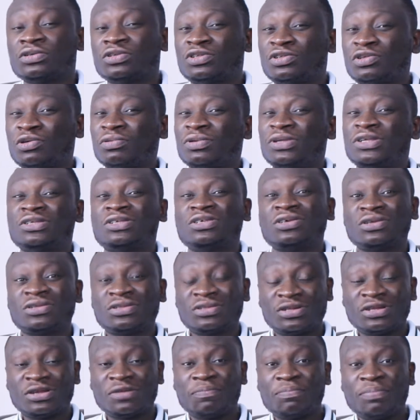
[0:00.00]
So, it
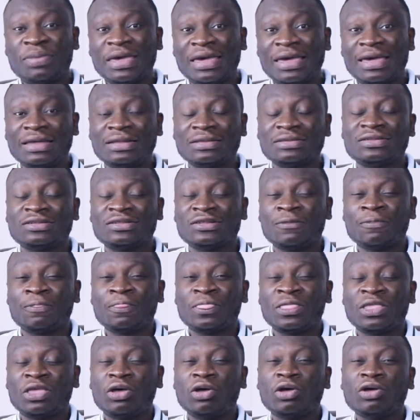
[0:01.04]
just depends
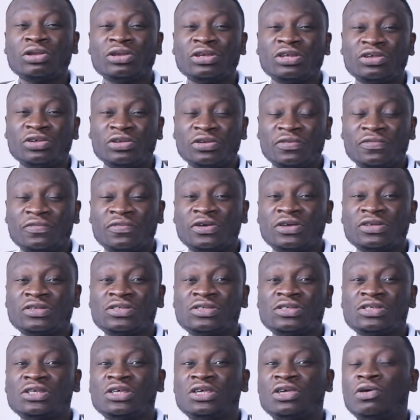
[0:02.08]
on the
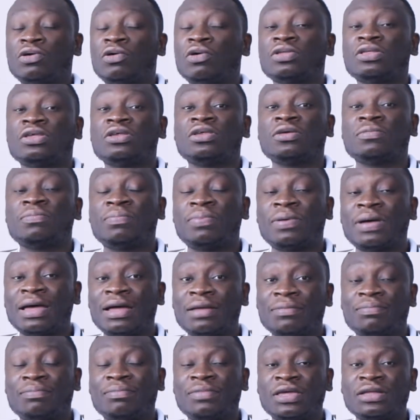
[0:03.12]
university or the
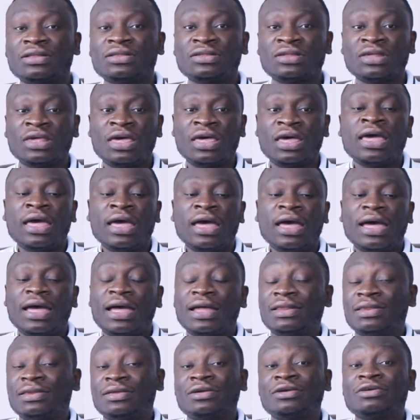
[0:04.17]
department
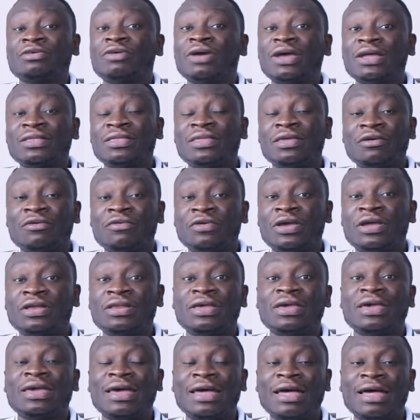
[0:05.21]
and the criteria
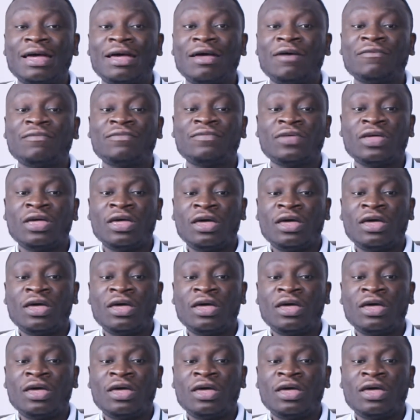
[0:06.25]
they have